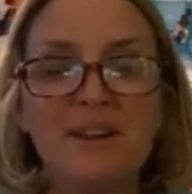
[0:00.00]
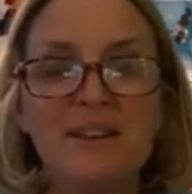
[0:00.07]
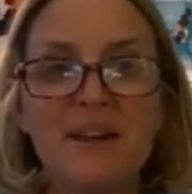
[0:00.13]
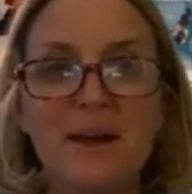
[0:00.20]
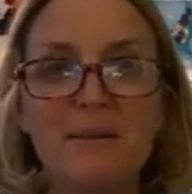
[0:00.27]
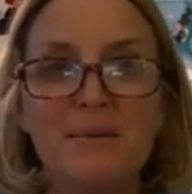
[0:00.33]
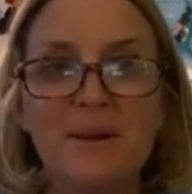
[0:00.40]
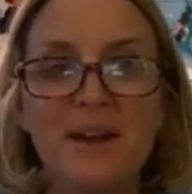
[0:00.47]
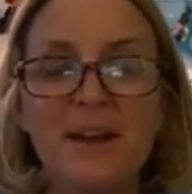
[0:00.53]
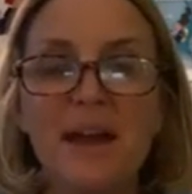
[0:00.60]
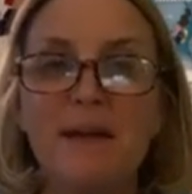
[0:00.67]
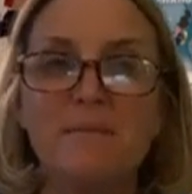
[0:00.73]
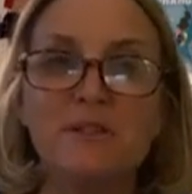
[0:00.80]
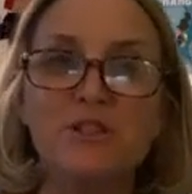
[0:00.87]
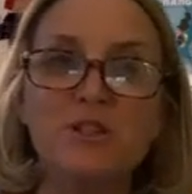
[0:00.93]
Library.
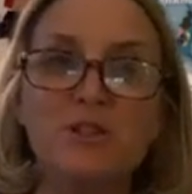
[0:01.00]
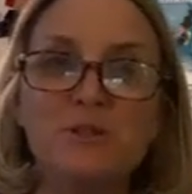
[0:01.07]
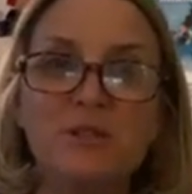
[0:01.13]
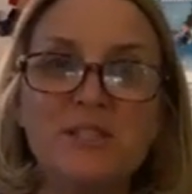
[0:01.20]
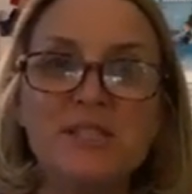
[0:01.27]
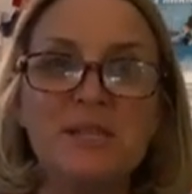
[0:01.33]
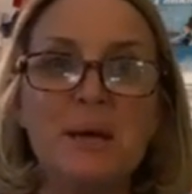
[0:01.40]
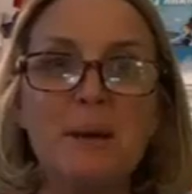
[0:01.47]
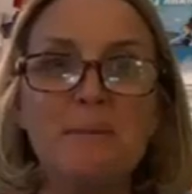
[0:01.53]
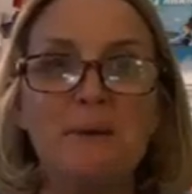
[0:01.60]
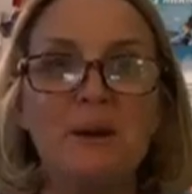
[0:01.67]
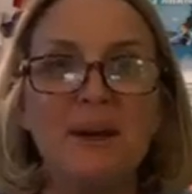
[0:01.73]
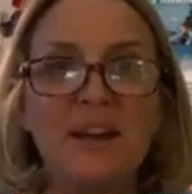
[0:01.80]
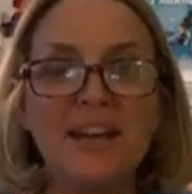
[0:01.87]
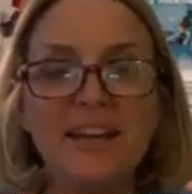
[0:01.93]
I'm a children's
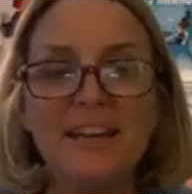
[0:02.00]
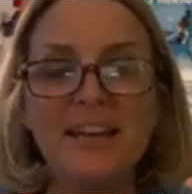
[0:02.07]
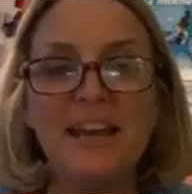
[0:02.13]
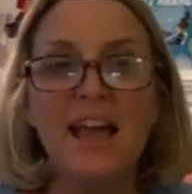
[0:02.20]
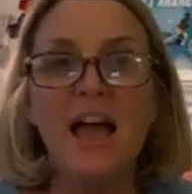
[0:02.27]
librarian.